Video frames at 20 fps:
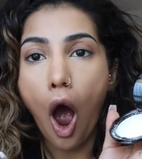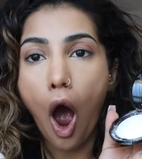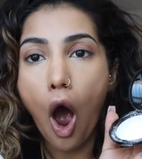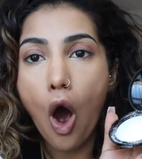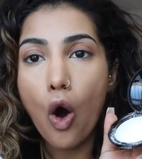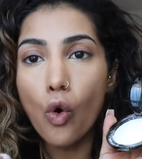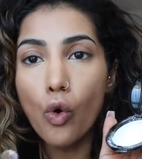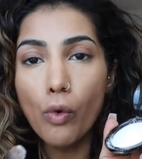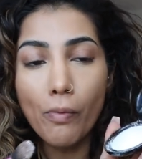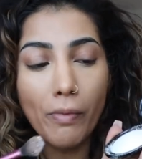
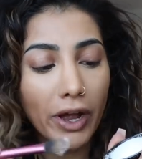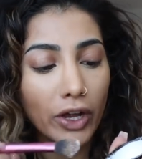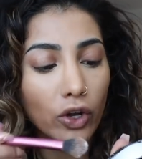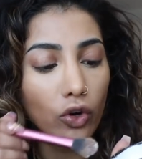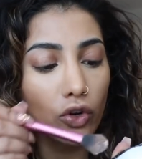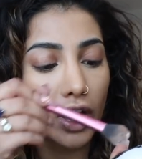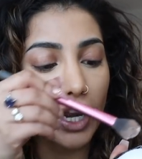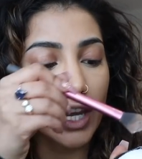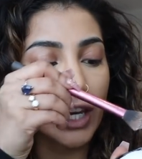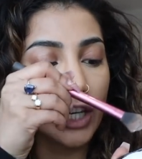oh my
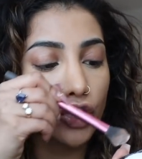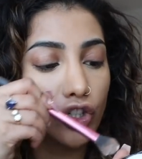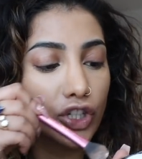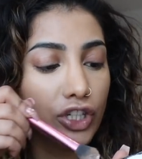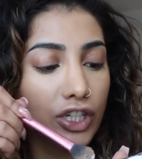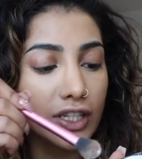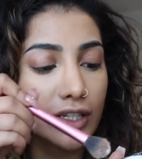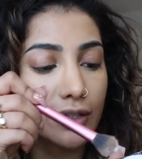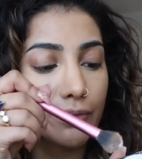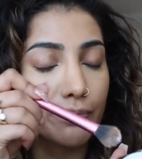god, I
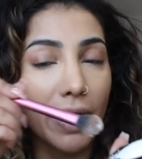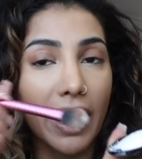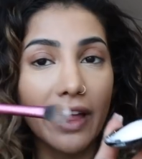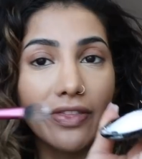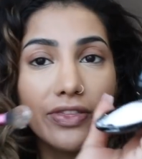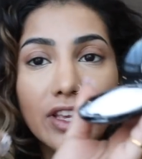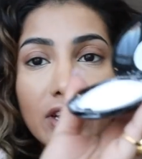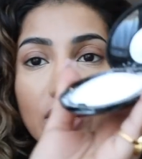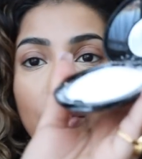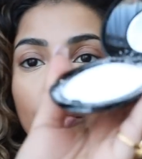literally just
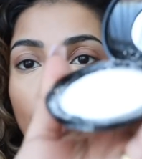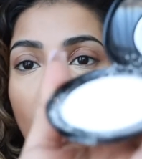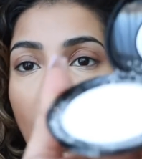span this